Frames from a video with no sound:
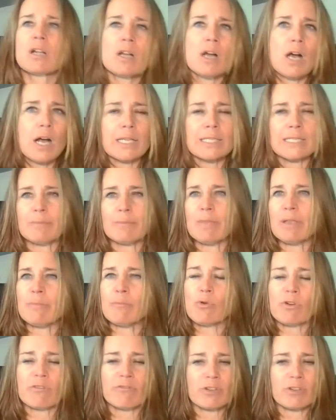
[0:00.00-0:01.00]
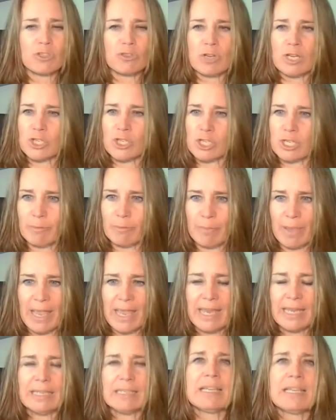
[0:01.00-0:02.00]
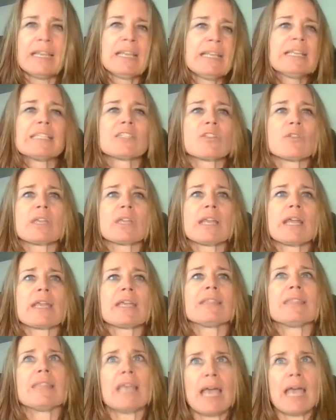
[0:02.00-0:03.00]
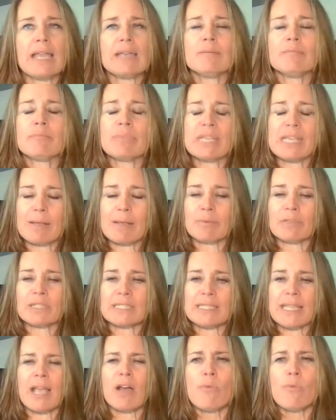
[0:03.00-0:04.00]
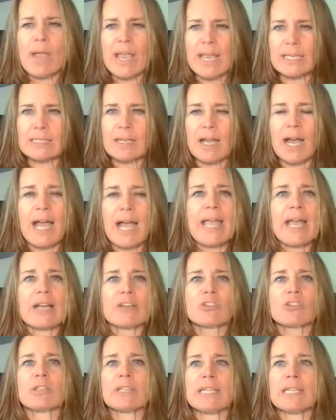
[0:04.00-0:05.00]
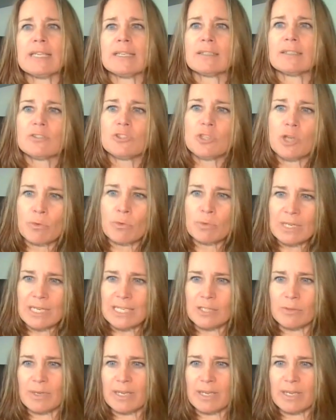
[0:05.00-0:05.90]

causing me more frustration and pain so that I could then be able to say, oh, wait, I actually don't need to